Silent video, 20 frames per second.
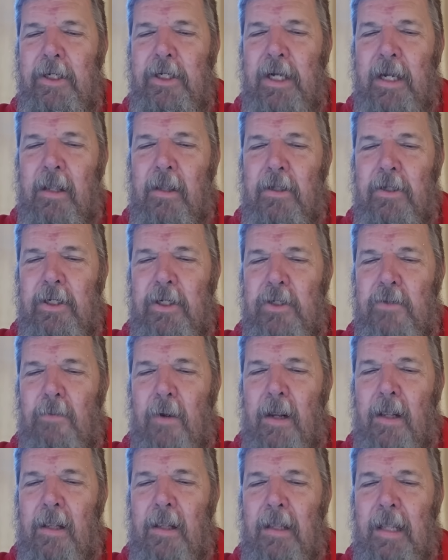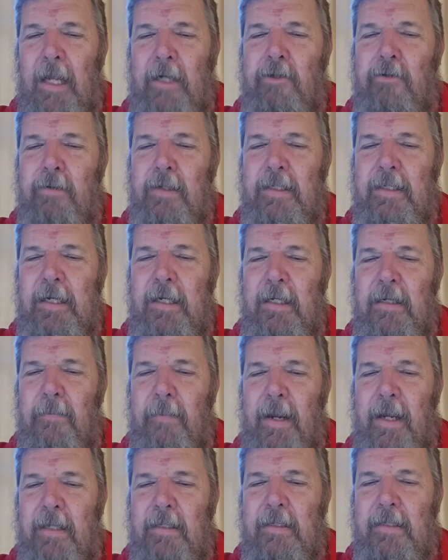challenges while electricity
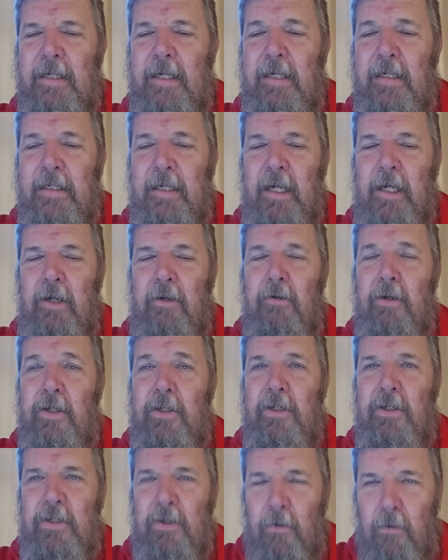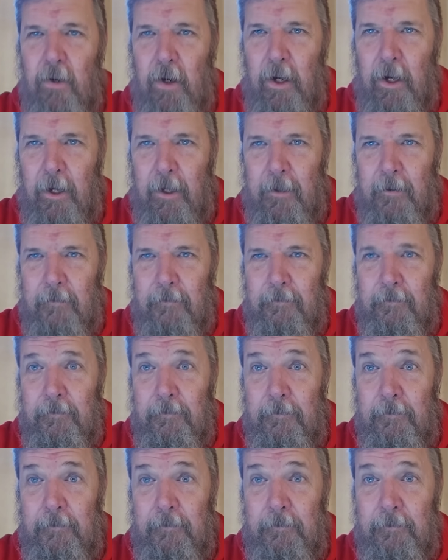demands continue to soar.
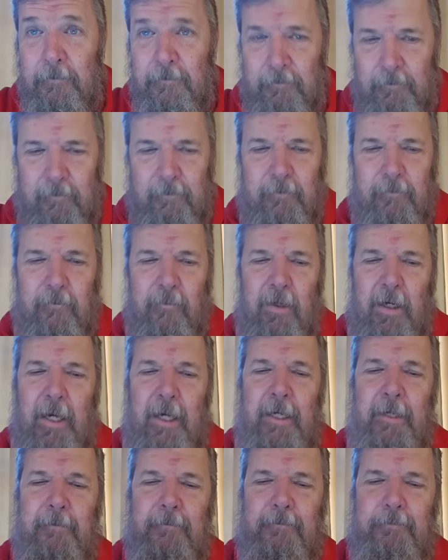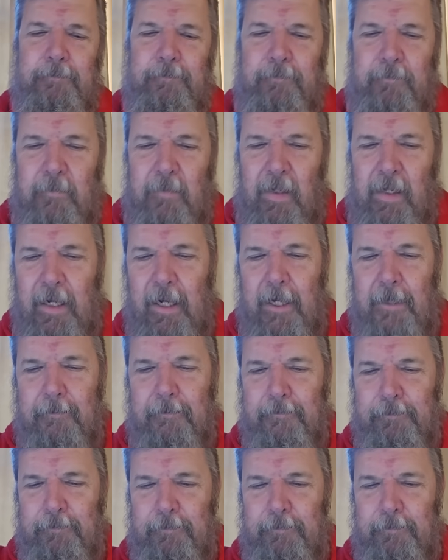Right? Okay.